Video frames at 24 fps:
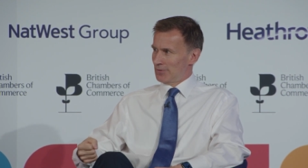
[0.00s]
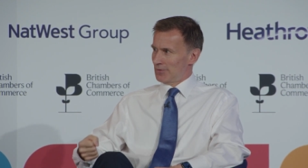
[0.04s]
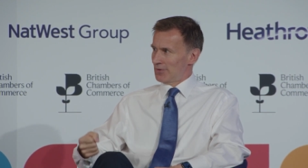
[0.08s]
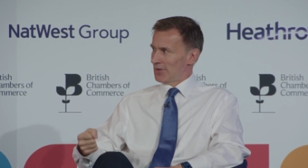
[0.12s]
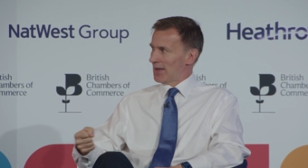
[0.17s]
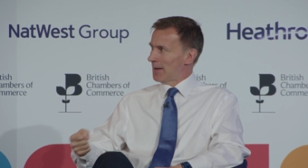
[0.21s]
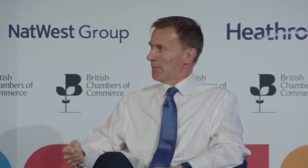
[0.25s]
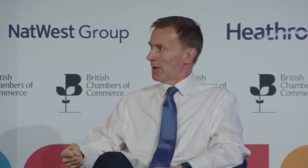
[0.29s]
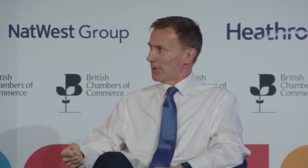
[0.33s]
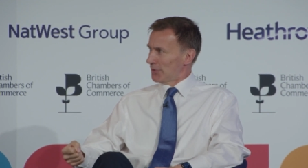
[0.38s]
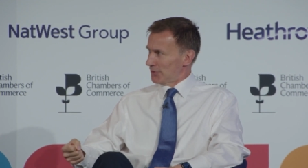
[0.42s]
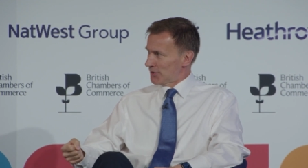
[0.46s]

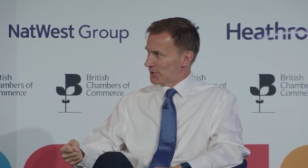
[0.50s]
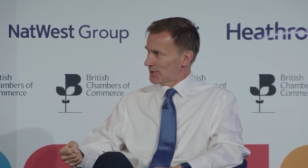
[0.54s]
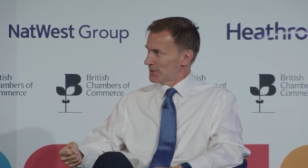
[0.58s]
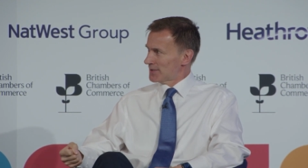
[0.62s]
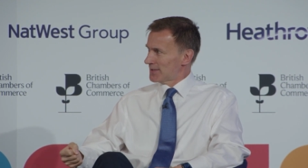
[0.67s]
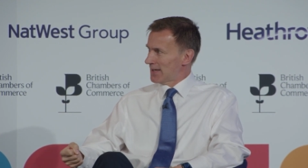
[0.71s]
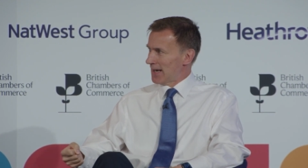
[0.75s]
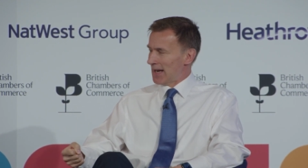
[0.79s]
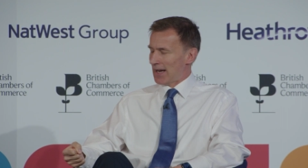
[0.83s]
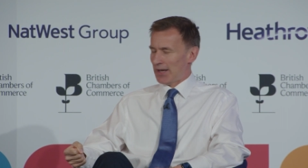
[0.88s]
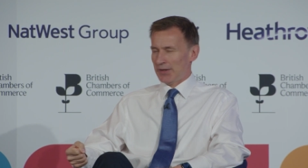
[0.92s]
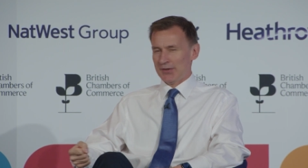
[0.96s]
them
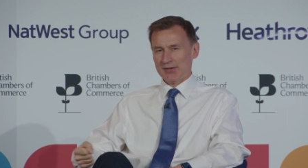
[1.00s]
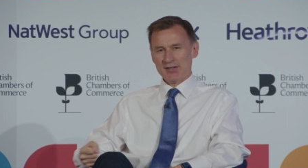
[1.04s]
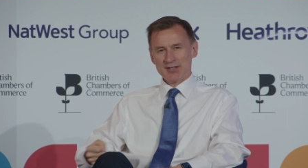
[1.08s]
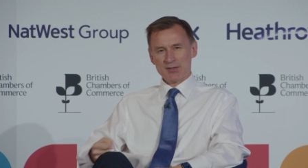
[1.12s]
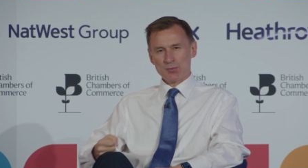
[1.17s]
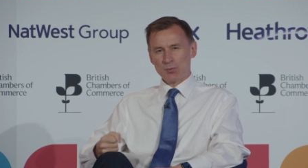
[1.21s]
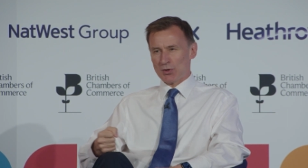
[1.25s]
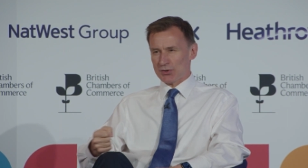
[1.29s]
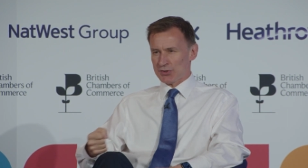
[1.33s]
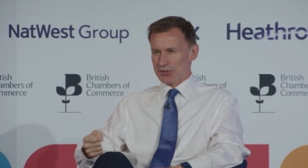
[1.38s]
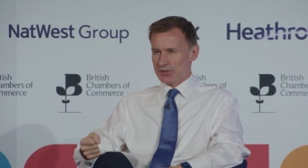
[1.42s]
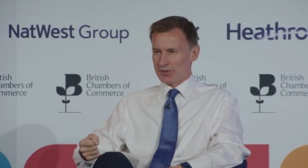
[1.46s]
understand
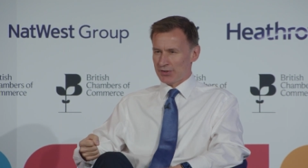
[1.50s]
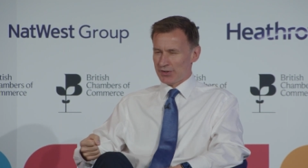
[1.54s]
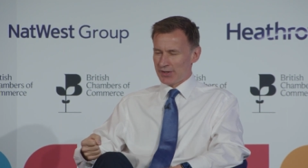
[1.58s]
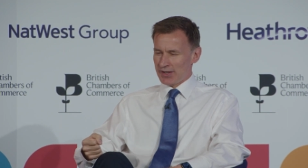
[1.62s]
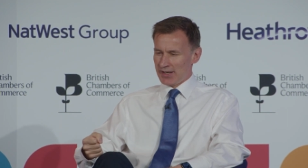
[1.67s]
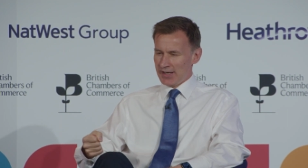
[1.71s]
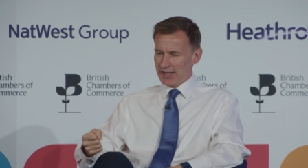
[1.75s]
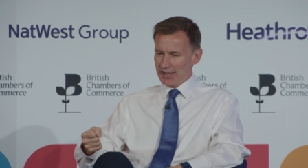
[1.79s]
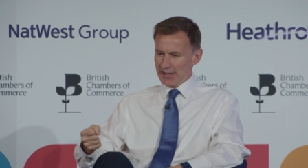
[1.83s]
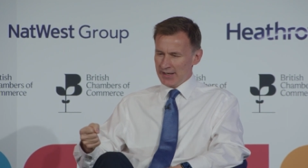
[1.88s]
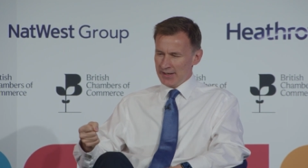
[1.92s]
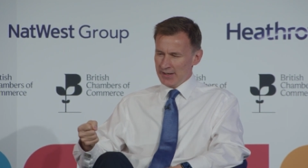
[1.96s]
this wasn't
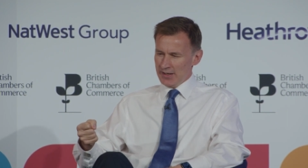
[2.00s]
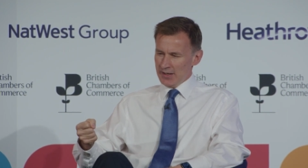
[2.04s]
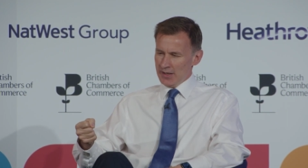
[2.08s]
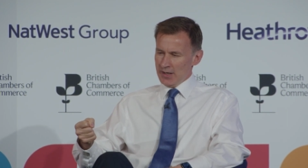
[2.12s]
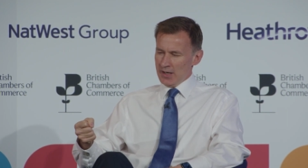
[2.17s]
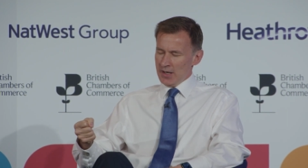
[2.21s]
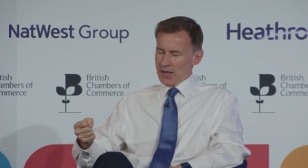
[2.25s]
the